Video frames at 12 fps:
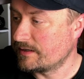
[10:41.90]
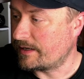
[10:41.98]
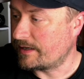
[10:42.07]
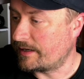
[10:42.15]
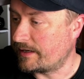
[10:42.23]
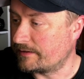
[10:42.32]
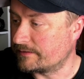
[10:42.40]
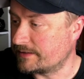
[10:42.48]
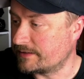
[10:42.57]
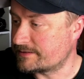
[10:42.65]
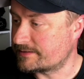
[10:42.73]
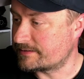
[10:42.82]
And
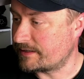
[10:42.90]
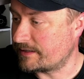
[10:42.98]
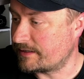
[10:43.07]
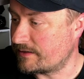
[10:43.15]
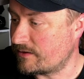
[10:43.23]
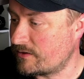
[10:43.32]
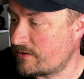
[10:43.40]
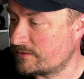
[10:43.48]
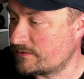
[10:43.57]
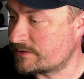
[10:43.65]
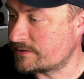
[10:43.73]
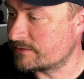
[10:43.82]
let's say
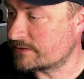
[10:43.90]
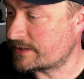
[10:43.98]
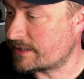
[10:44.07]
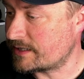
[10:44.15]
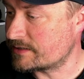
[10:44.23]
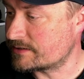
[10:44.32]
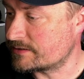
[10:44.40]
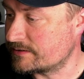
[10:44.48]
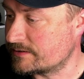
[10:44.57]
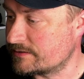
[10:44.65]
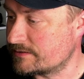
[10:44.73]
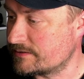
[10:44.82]
all
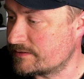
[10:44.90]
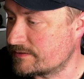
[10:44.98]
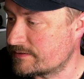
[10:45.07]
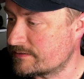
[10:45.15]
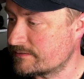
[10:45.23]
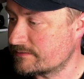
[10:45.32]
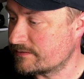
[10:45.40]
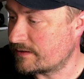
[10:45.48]
geocaches,